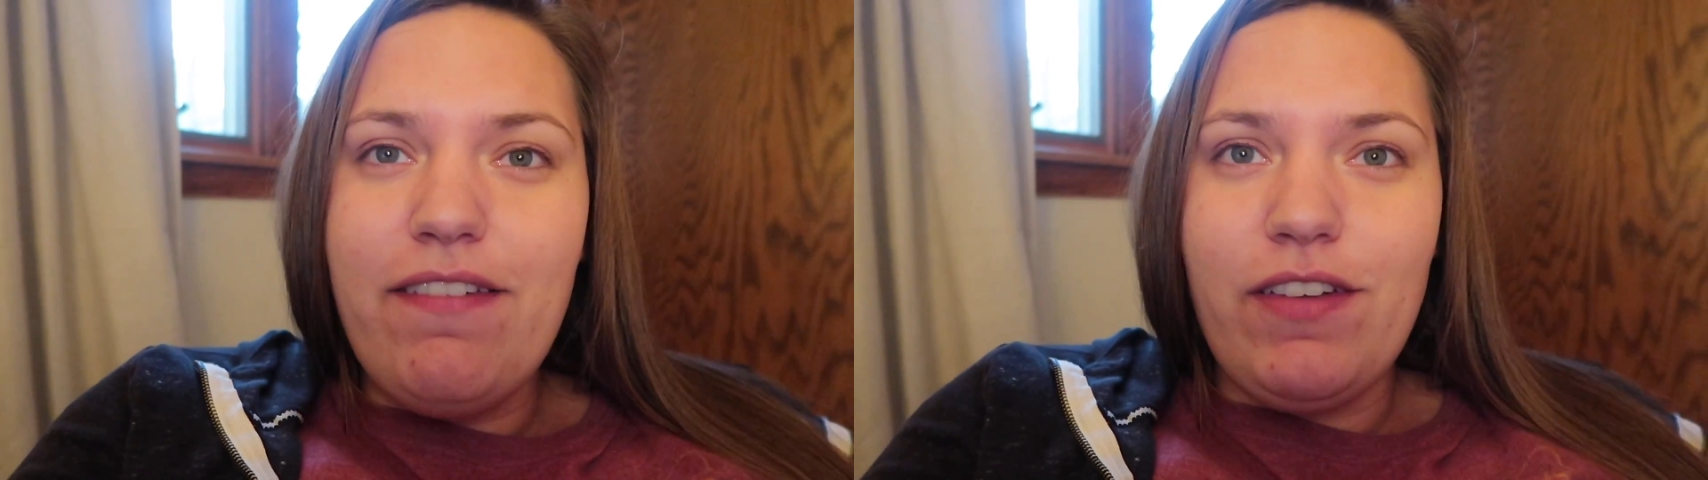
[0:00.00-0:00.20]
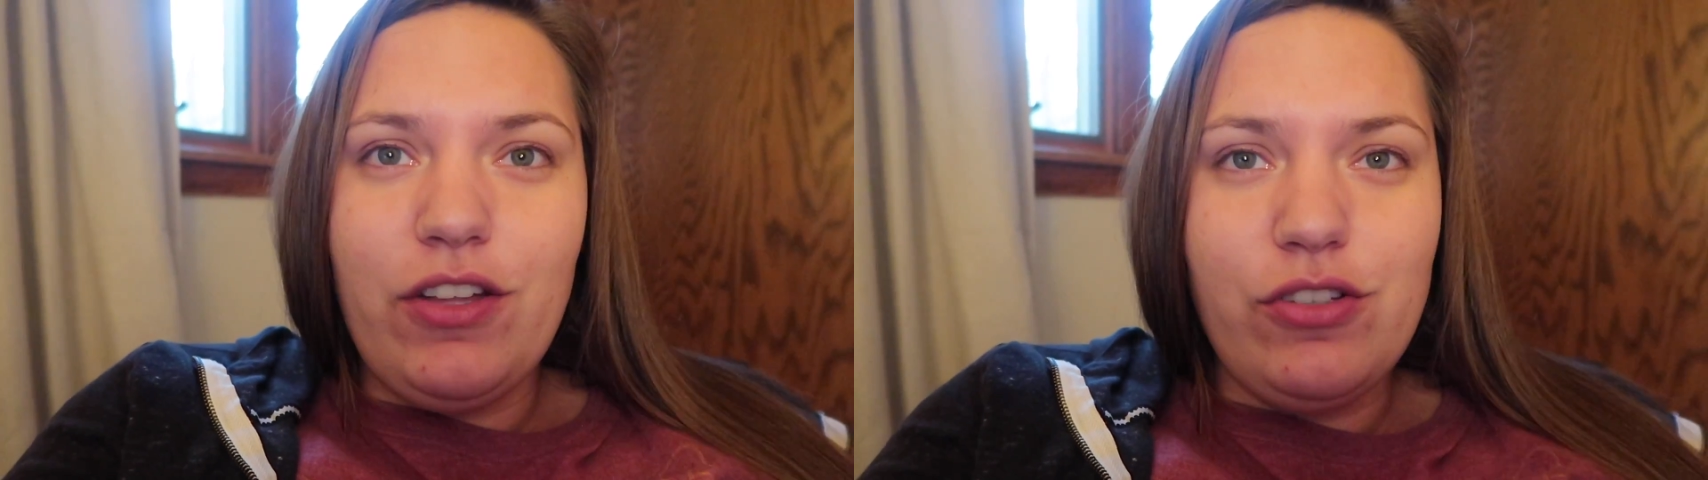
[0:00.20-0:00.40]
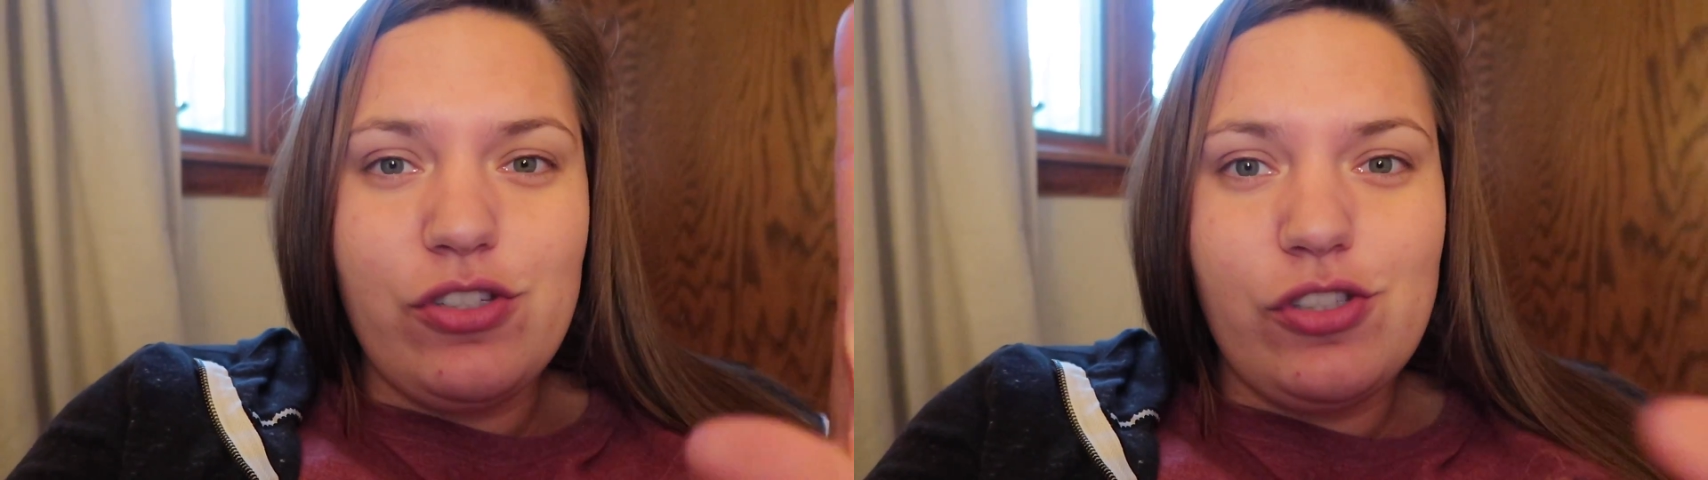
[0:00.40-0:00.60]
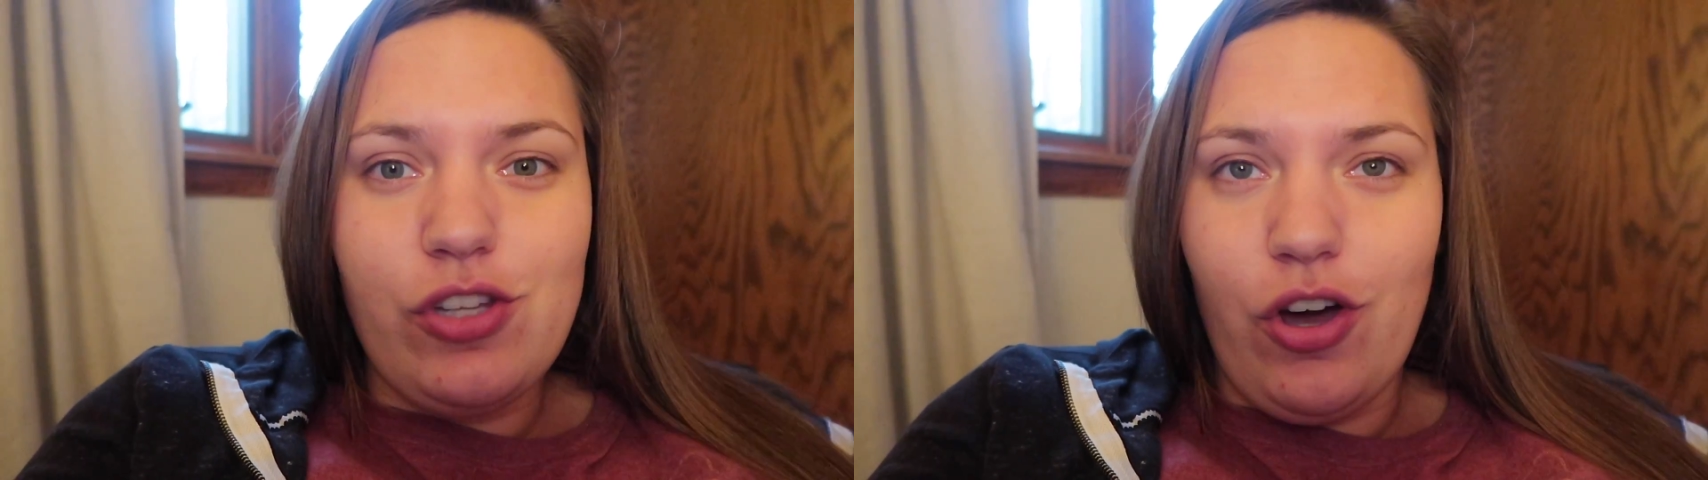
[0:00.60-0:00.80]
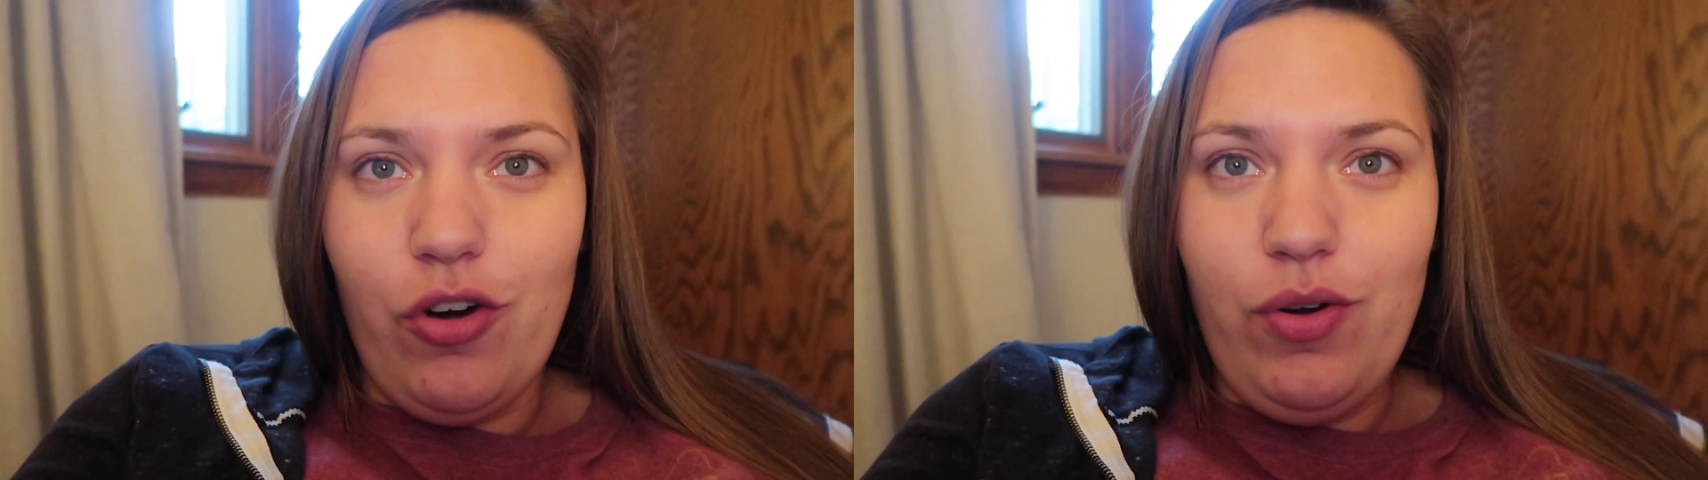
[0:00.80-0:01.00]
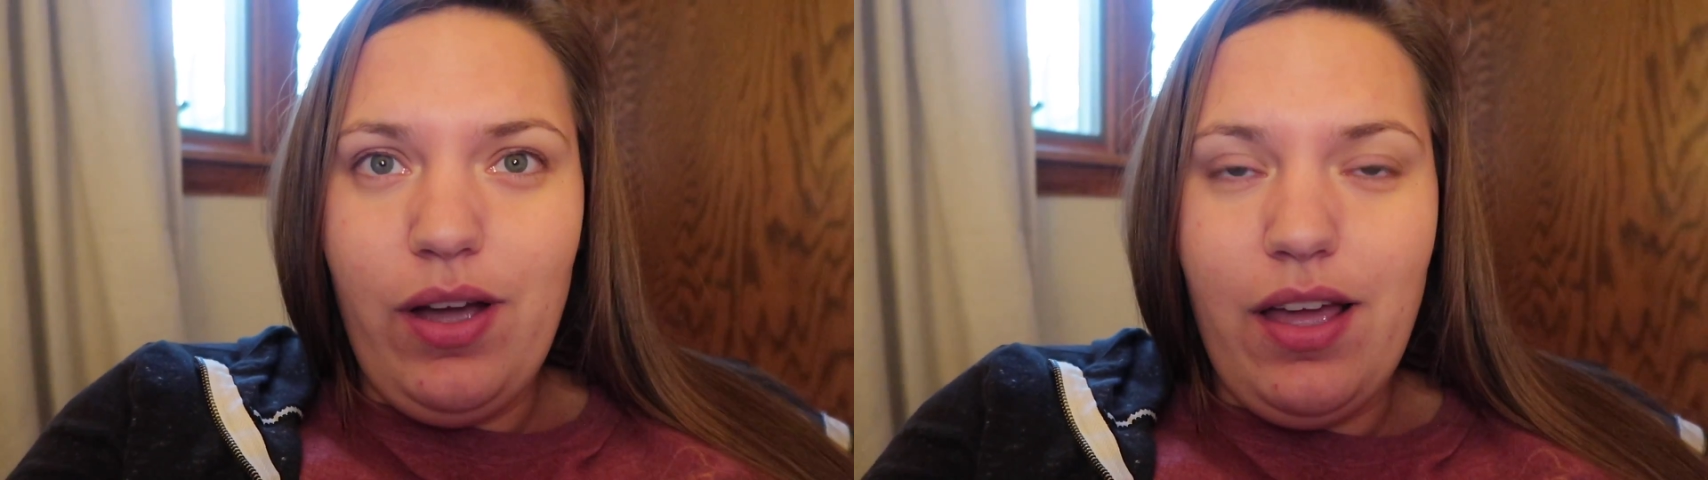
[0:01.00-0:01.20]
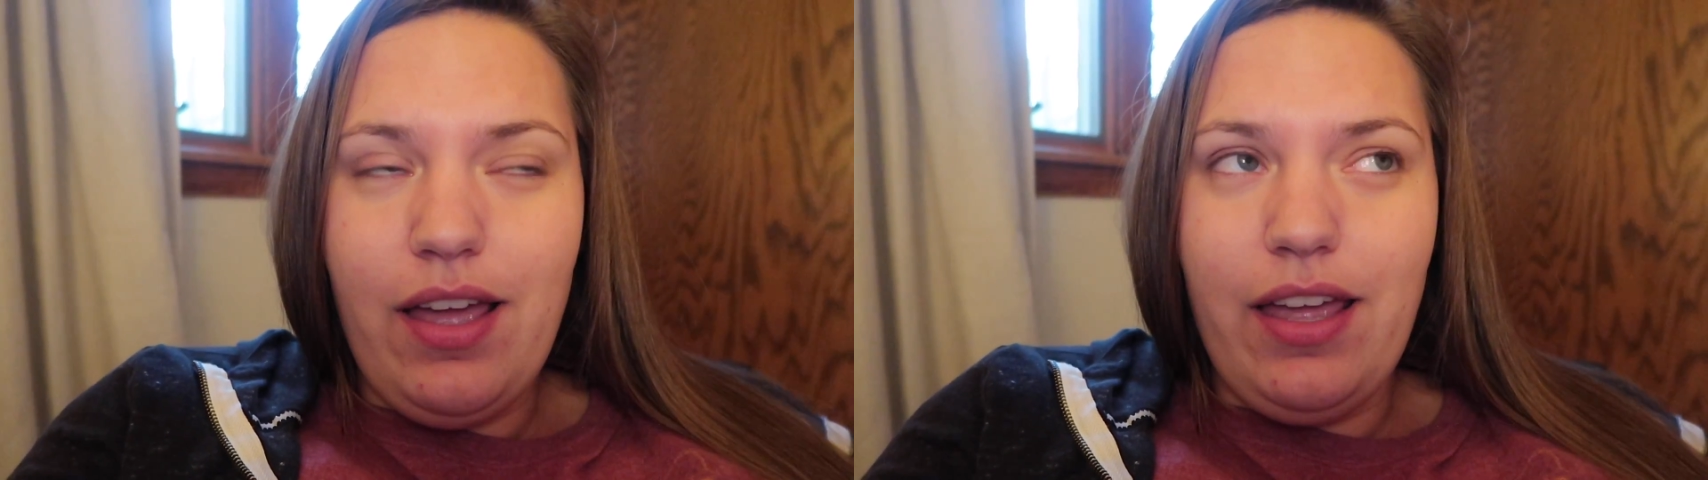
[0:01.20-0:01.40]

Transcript: felt so